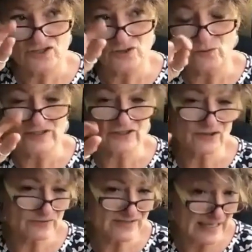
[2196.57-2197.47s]
do you want to
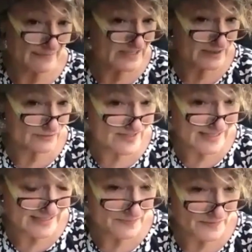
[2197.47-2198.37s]
do a saboteur
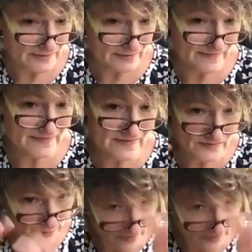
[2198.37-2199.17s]
assessment? And this is through